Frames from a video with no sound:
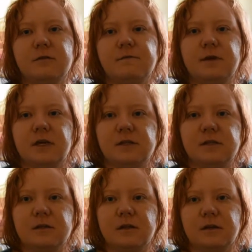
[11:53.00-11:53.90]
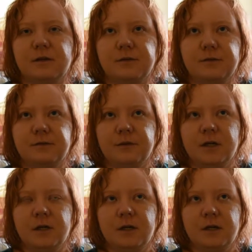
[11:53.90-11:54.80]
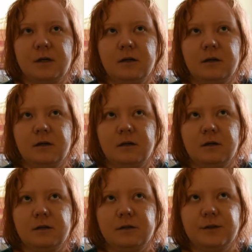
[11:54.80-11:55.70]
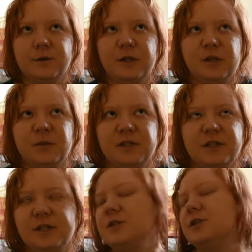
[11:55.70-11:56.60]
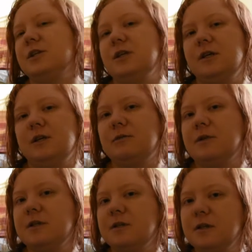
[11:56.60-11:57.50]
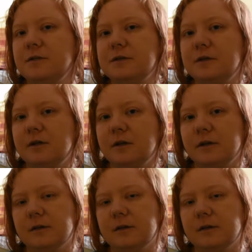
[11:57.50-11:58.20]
thinks if the treatment that she receives at